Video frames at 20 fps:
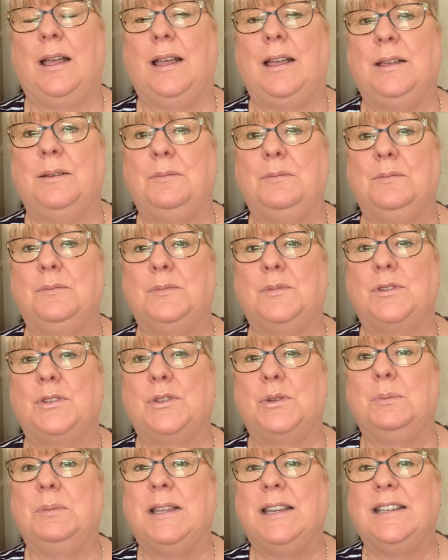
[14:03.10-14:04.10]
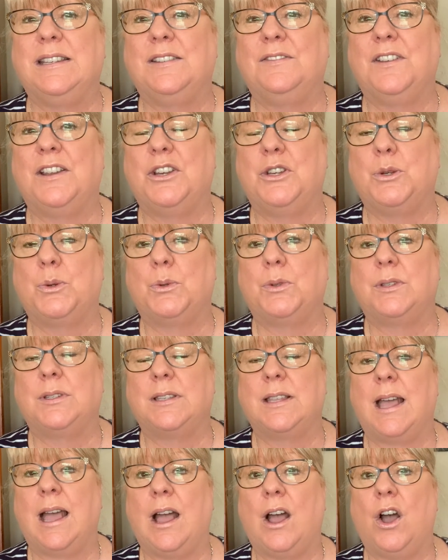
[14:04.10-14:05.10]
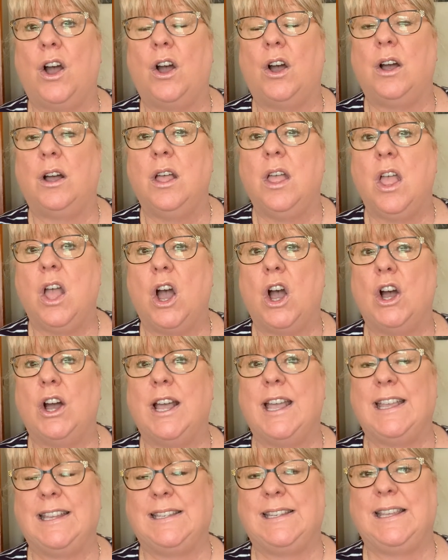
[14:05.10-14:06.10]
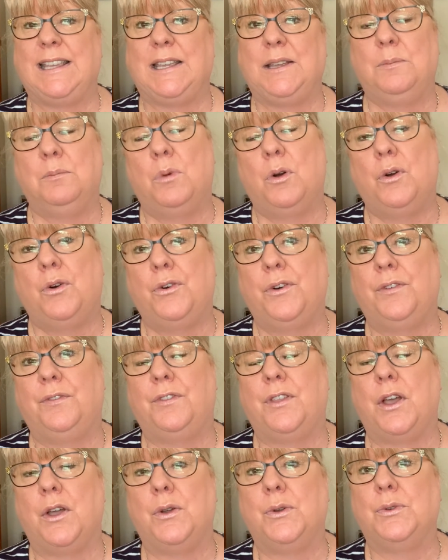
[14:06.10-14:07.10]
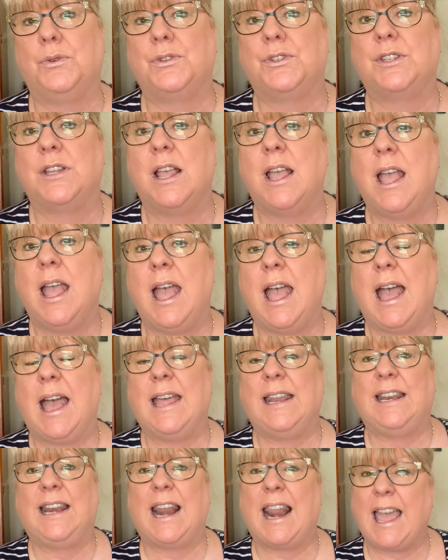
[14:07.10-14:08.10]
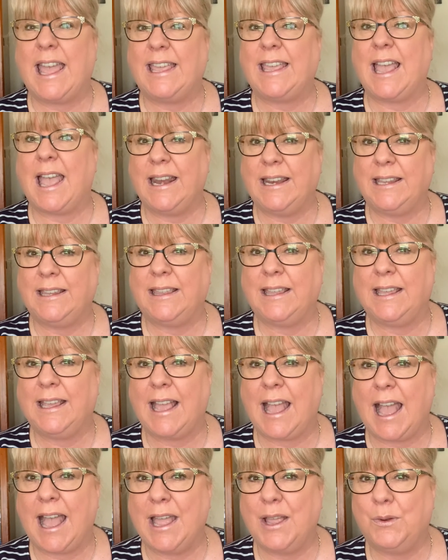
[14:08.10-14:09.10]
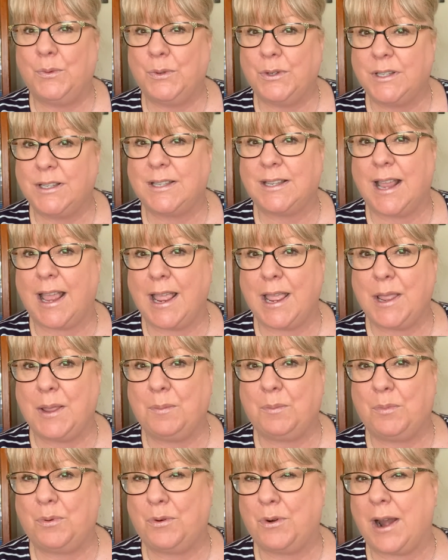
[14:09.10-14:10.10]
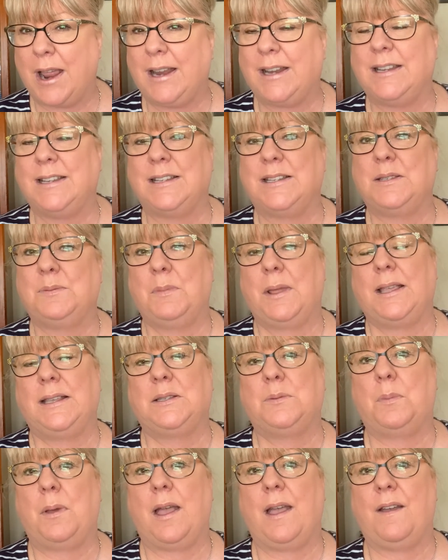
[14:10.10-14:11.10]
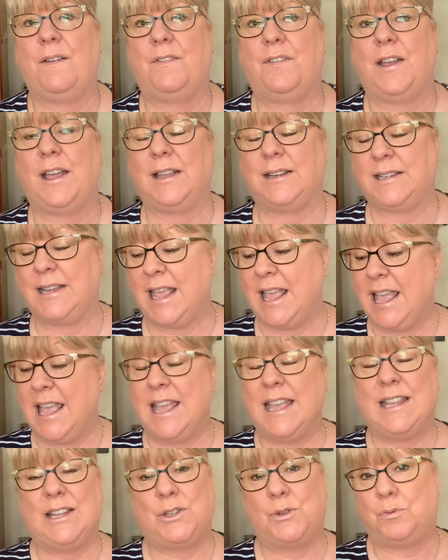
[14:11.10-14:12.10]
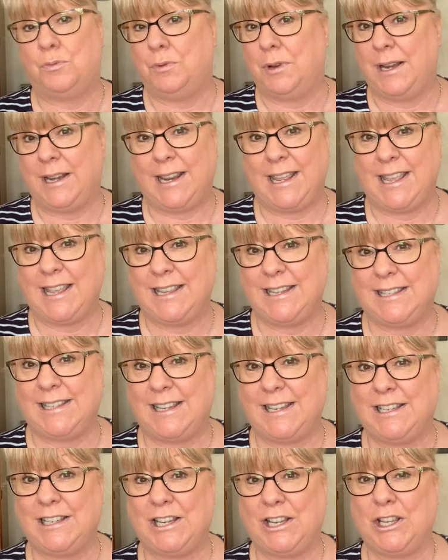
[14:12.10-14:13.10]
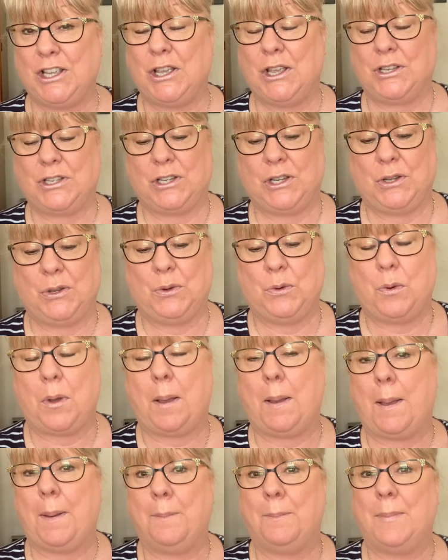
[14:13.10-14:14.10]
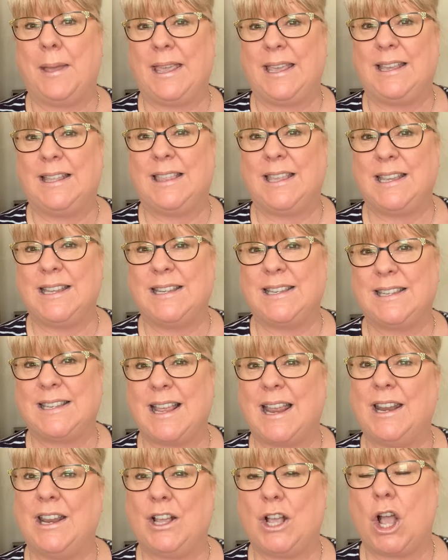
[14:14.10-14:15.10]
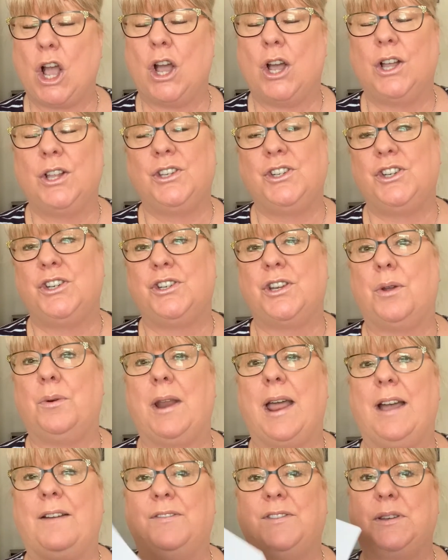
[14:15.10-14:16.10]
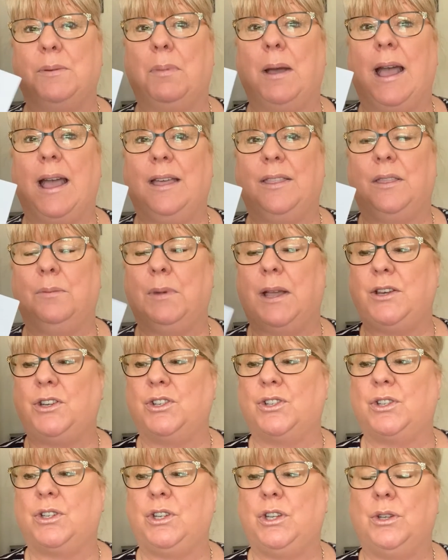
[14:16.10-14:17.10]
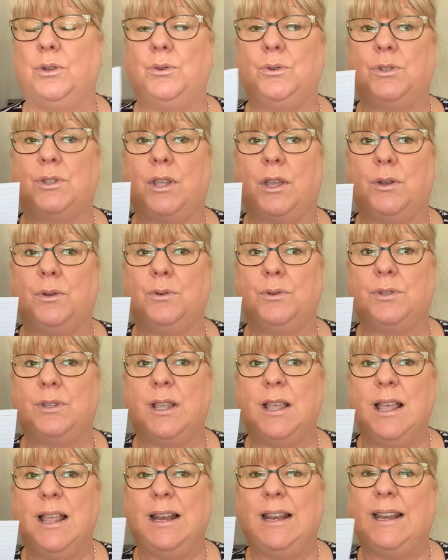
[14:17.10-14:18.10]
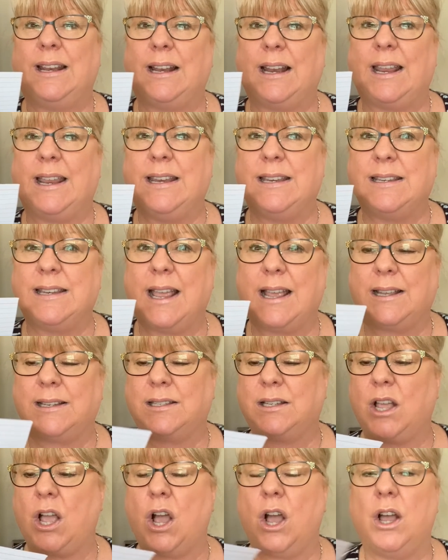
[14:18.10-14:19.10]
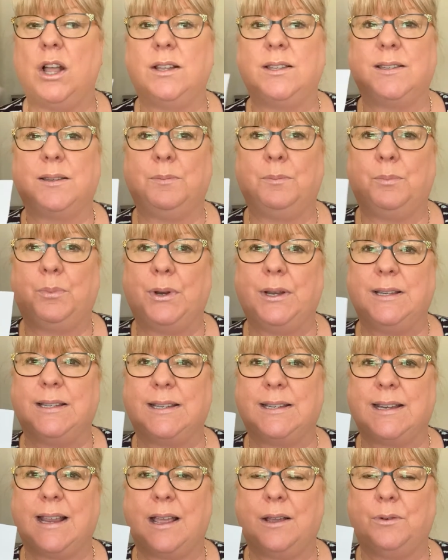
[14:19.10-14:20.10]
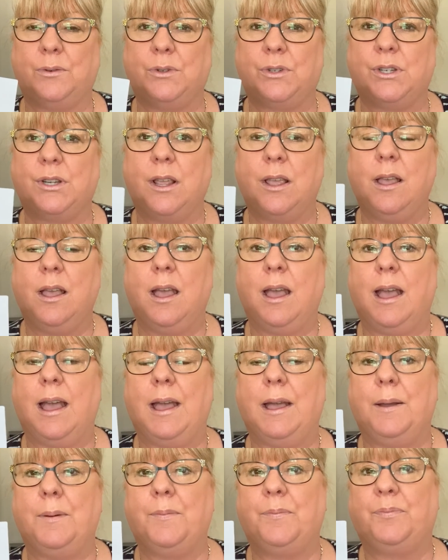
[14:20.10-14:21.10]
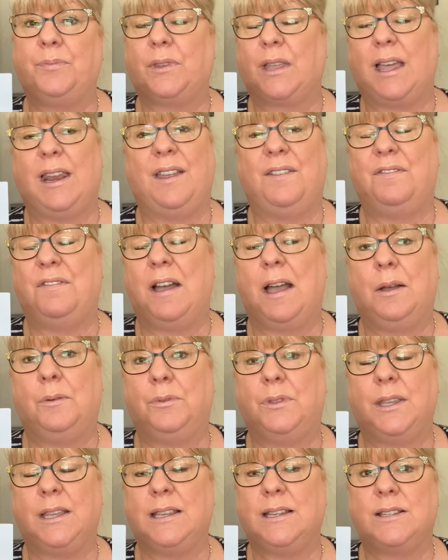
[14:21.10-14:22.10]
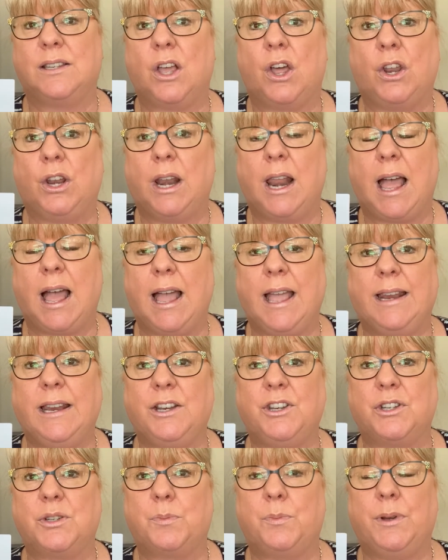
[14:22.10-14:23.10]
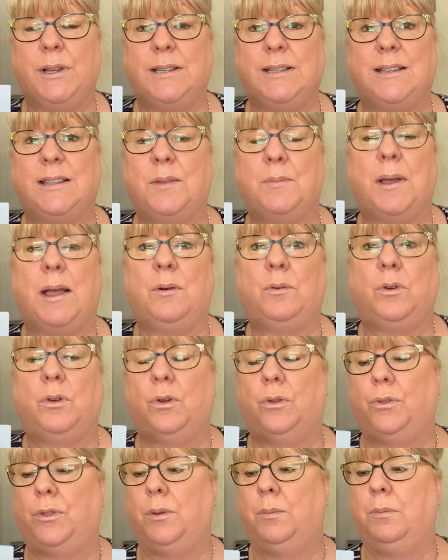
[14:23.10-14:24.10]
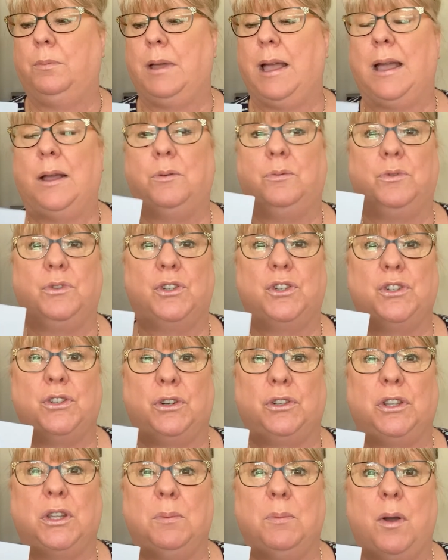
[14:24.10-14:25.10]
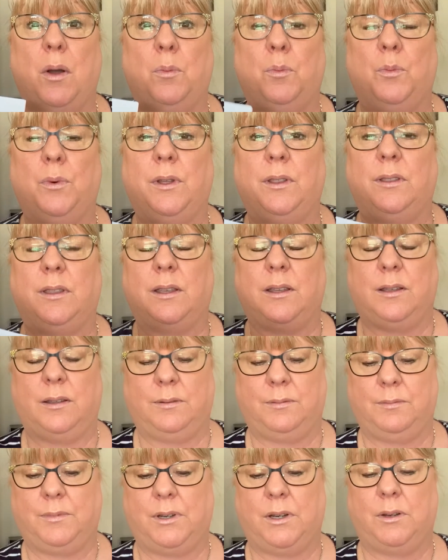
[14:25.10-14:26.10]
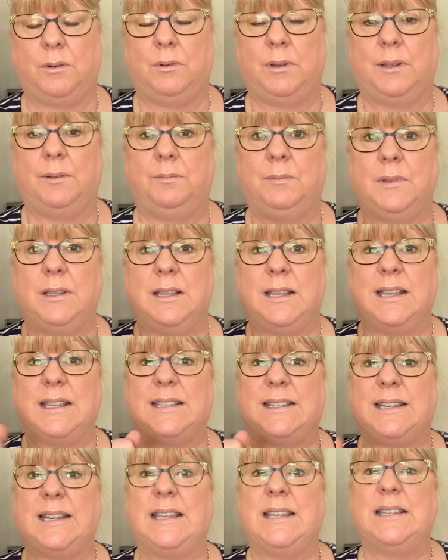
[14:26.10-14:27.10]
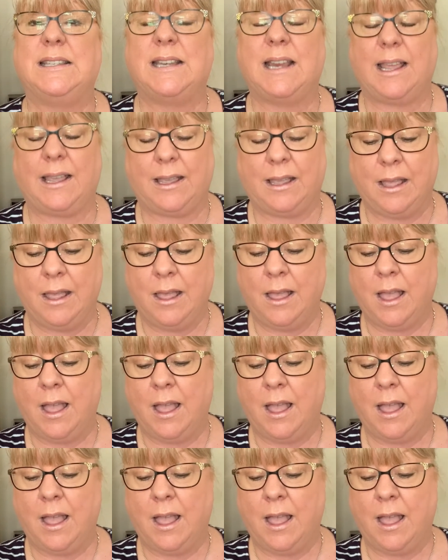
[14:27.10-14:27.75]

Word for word: um, some individuals that are, are hitting more of those. And like anything, I would say practice makes perfect. It's really easy to, to um, make these Zener cards. You don't have to buy them. I just use those little index cards and printed out um, and I found these online. I just printed them out, cut them out and stuck them on with a, you know, a, a sticky stick.